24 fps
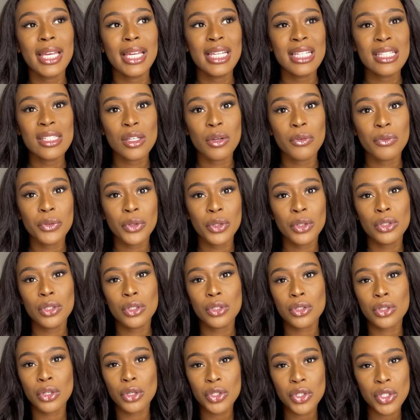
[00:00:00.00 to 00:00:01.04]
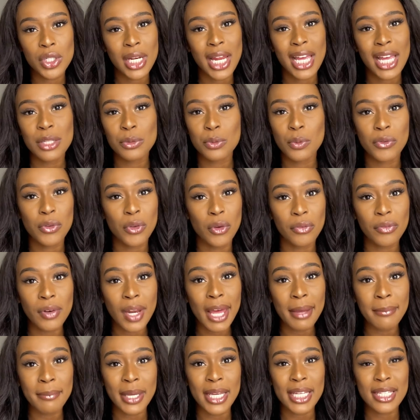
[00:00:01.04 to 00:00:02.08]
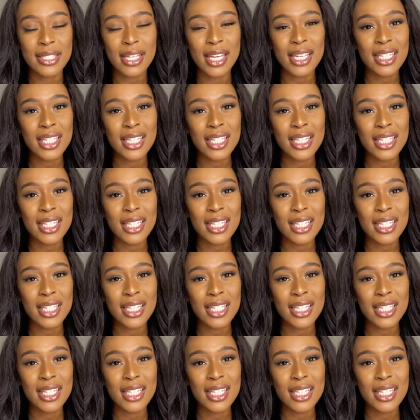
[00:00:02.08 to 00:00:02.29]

it easier for you to socialize with your flatmates.